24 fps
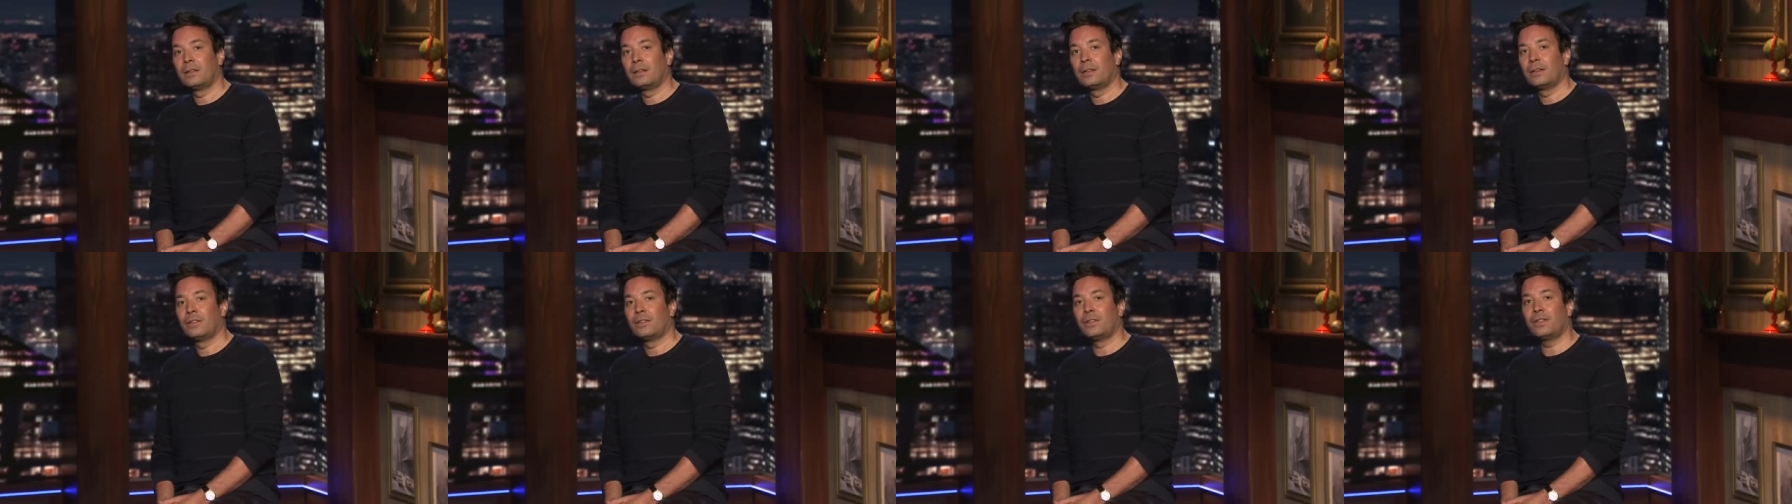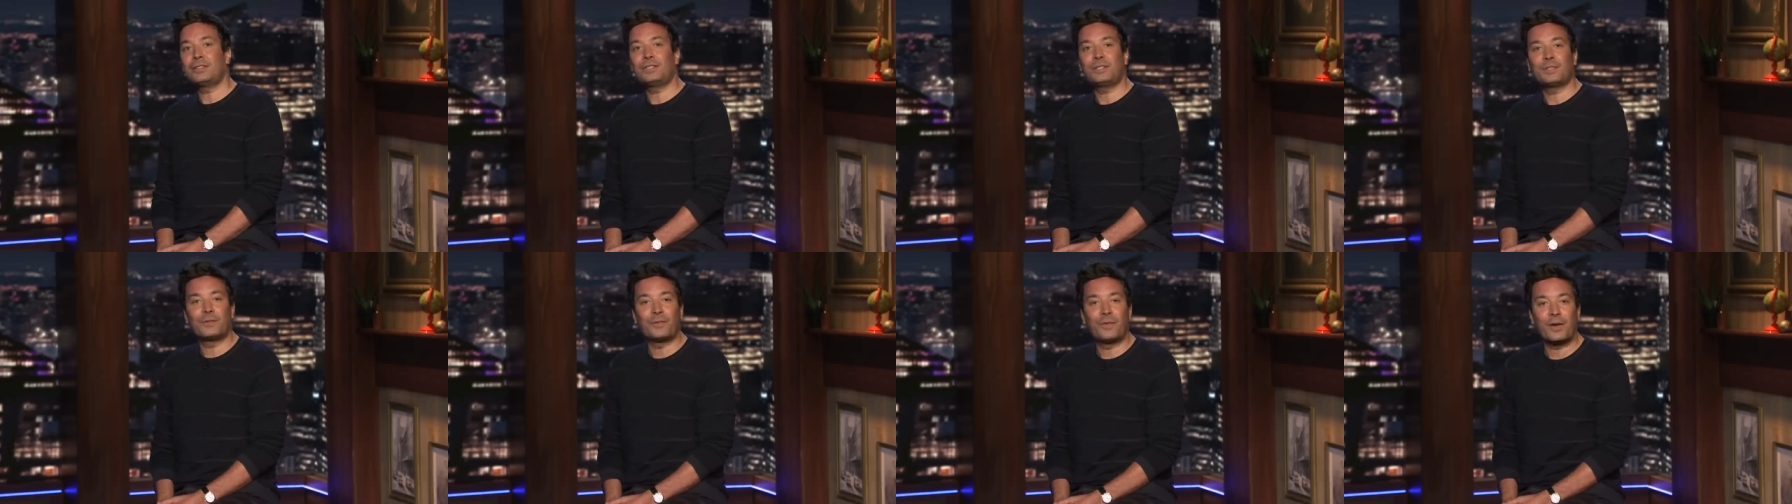And
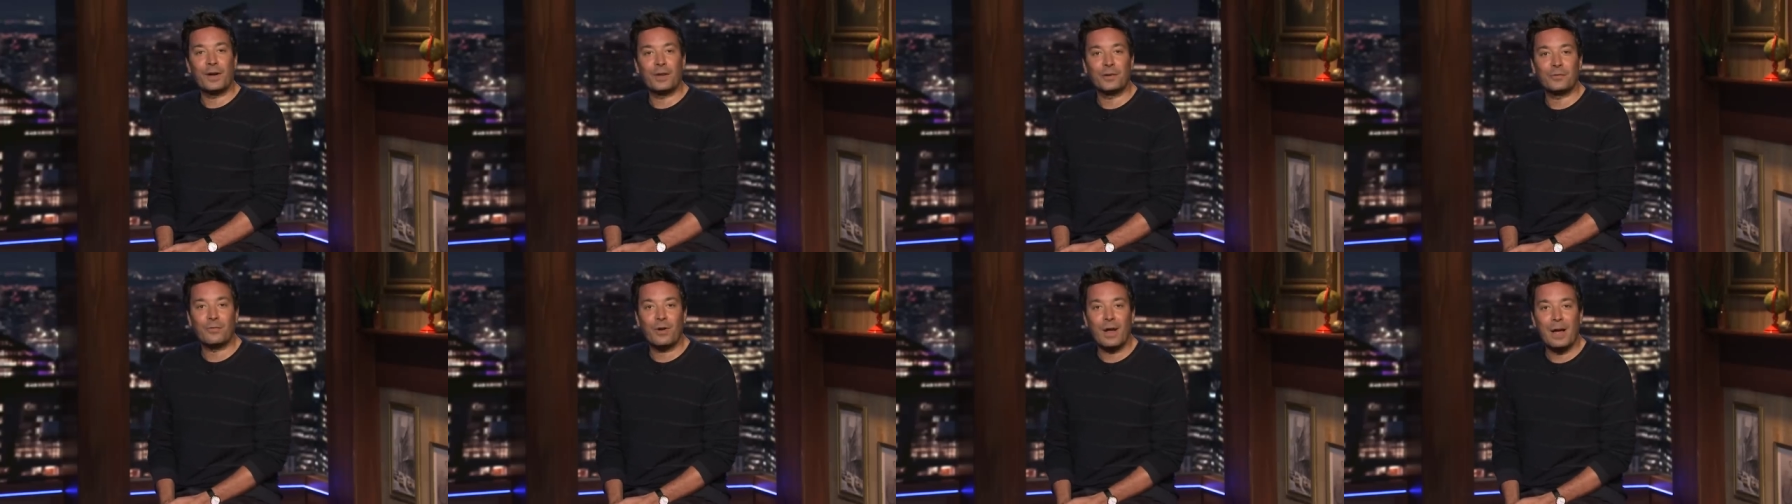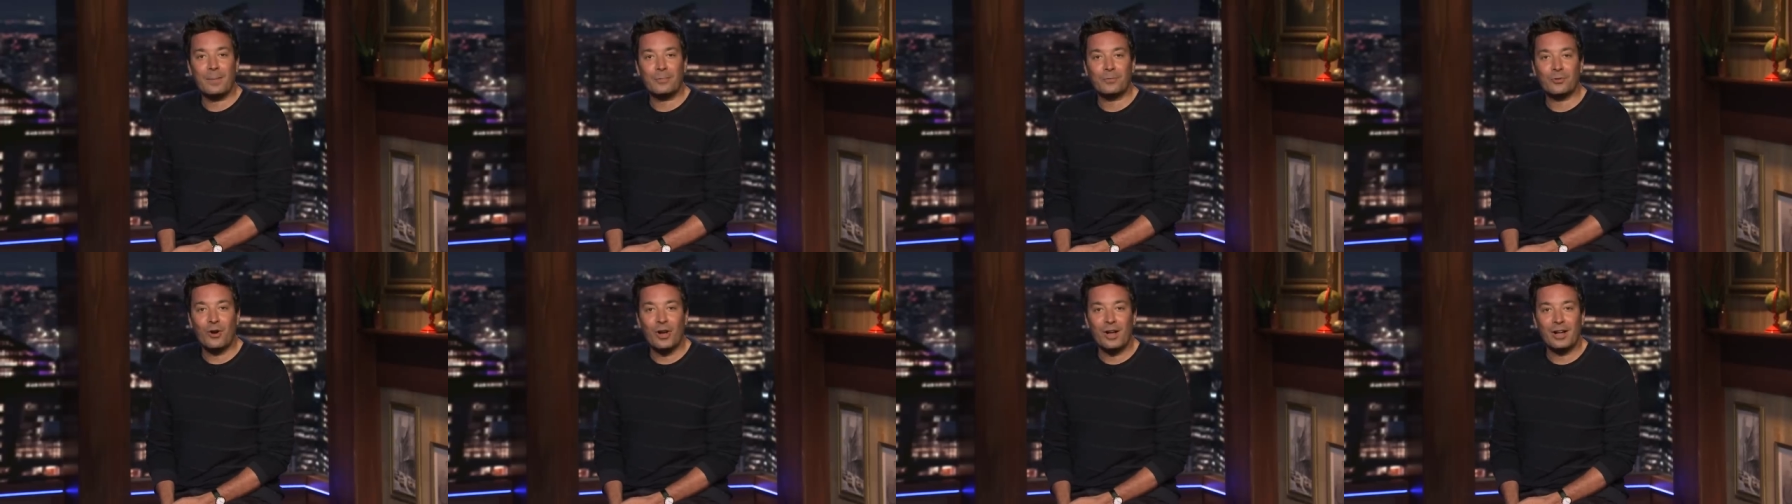this is fun.
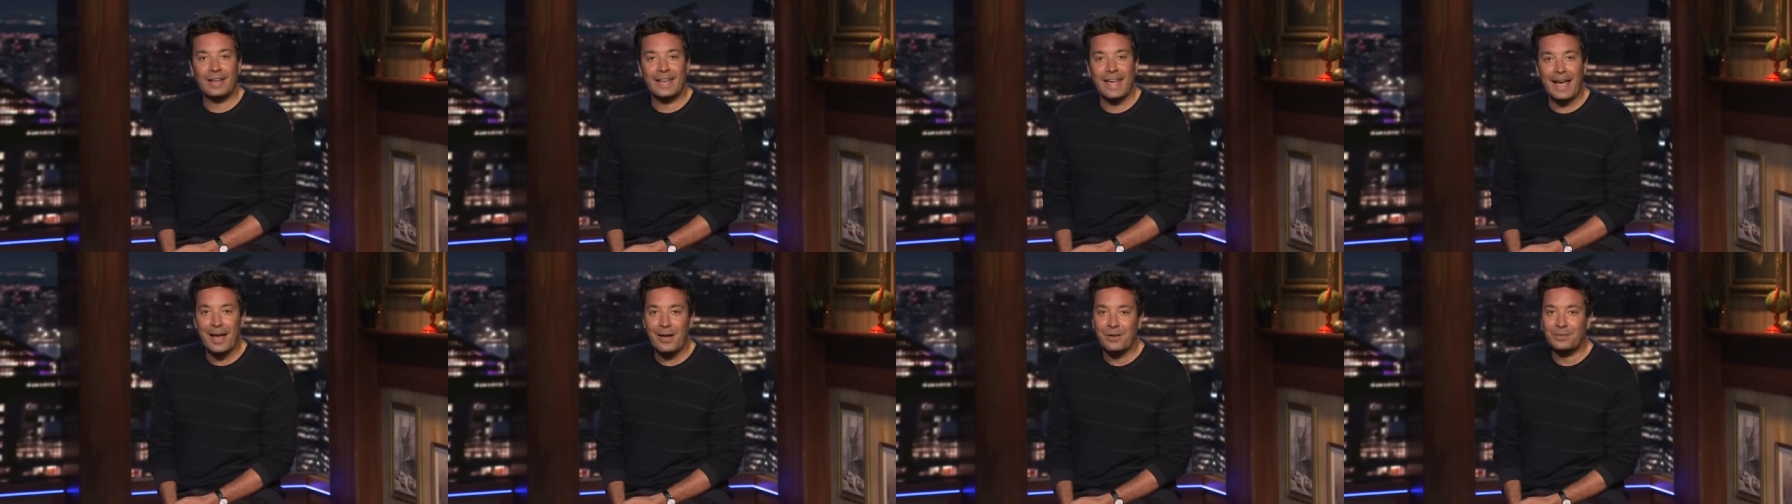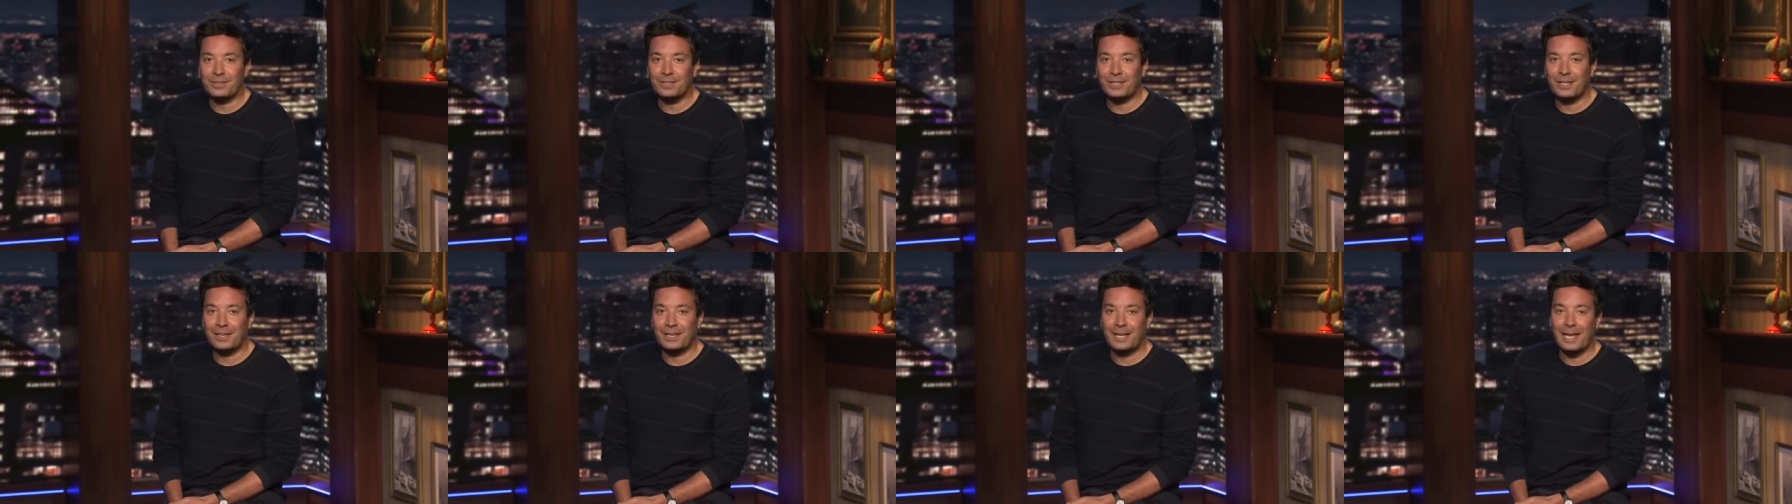Rob
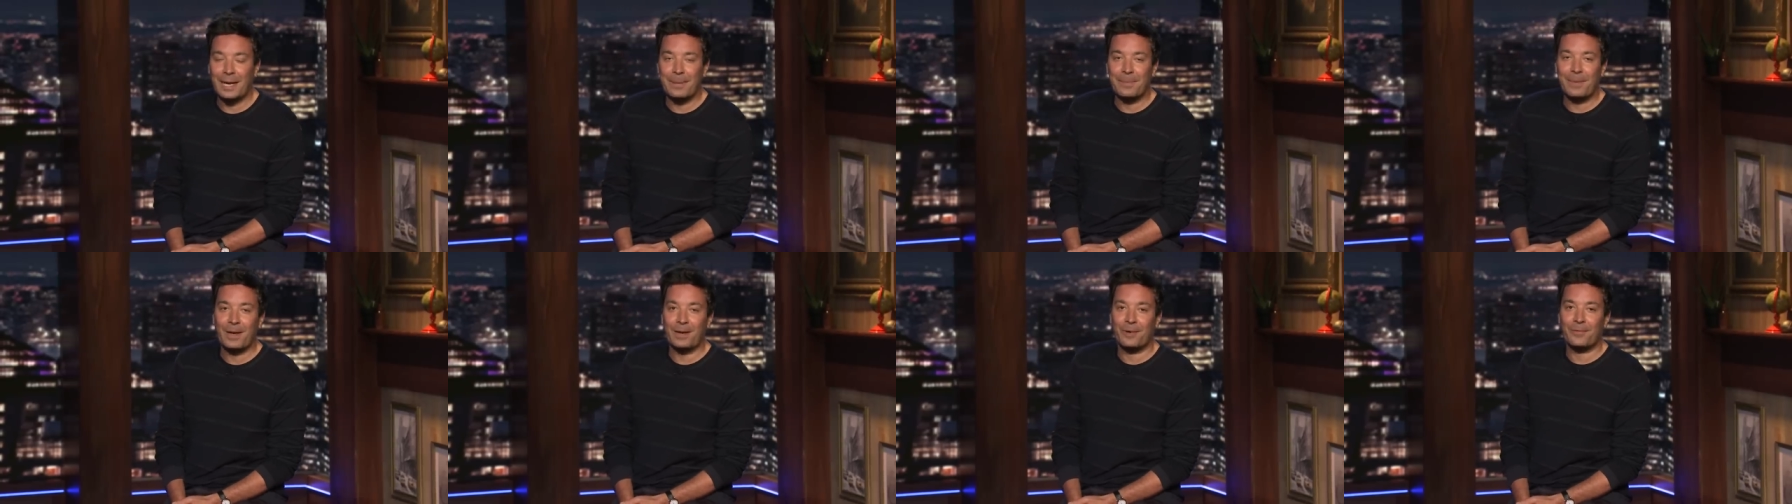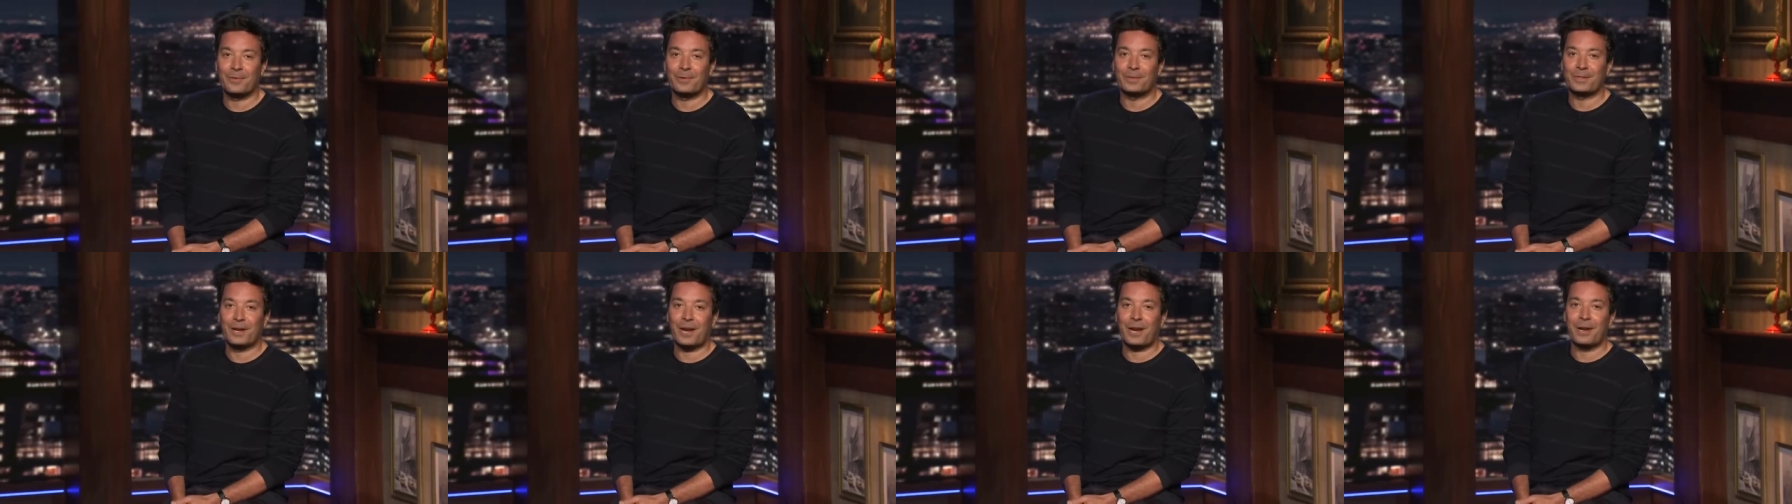Gronkowski came out of
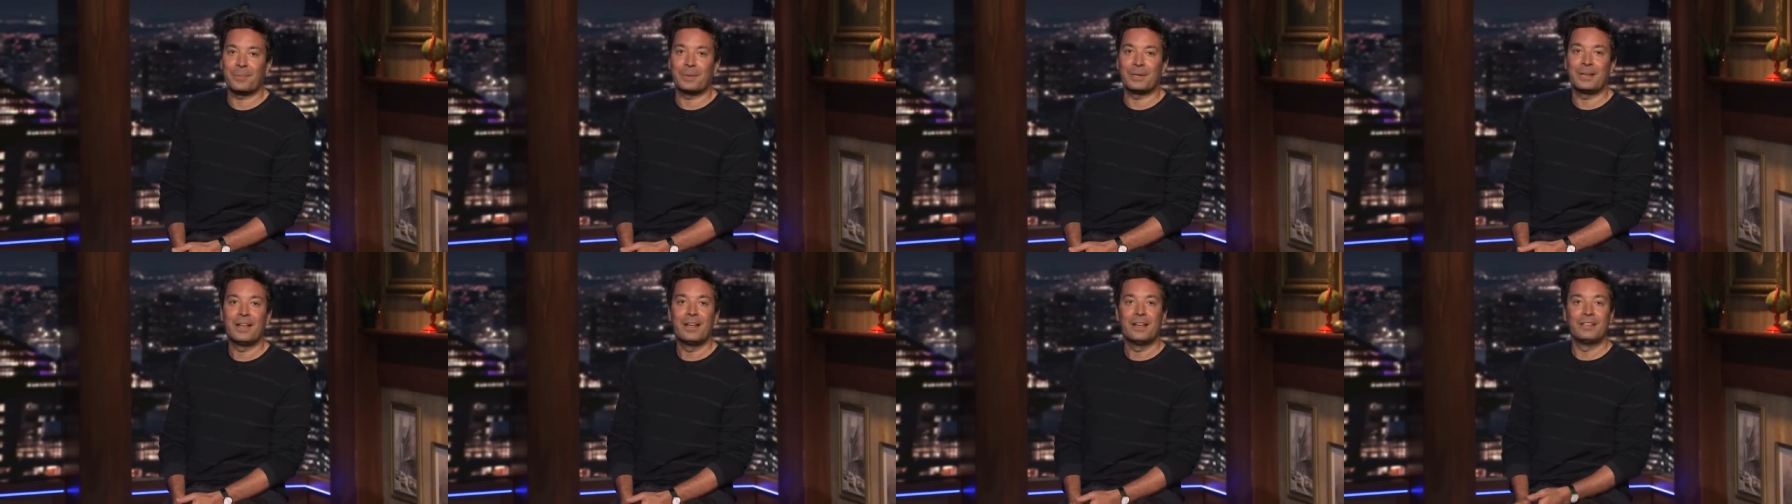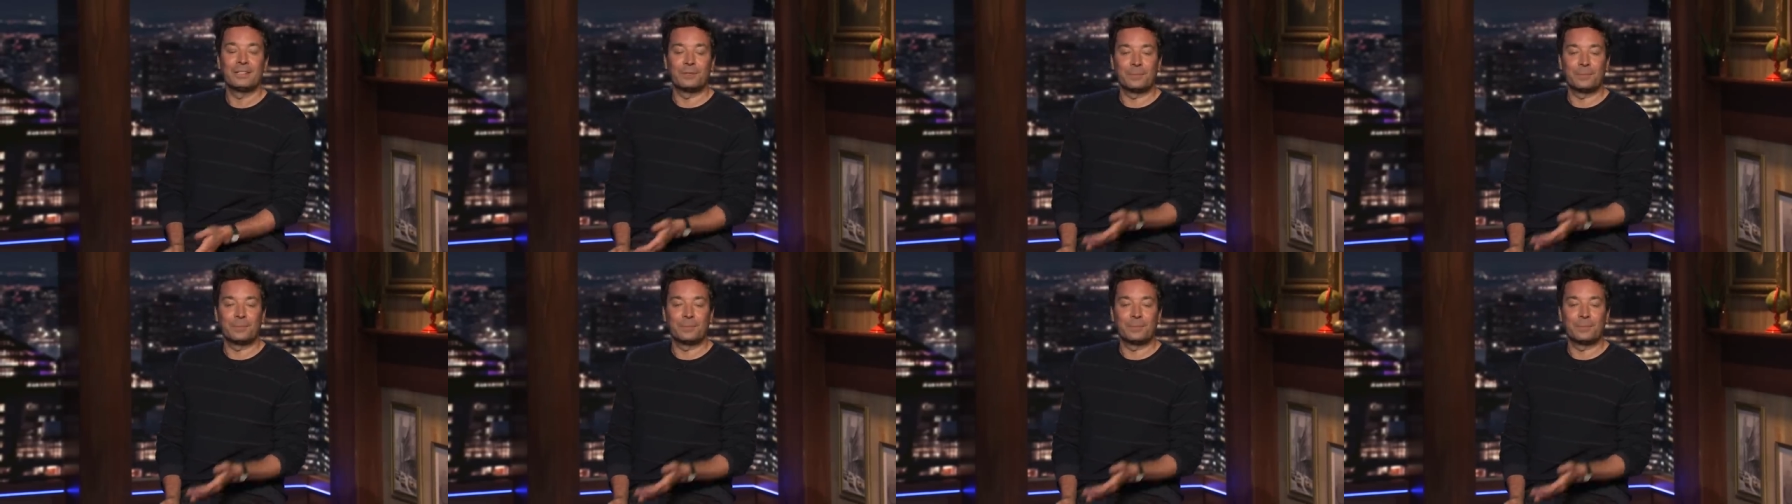retirement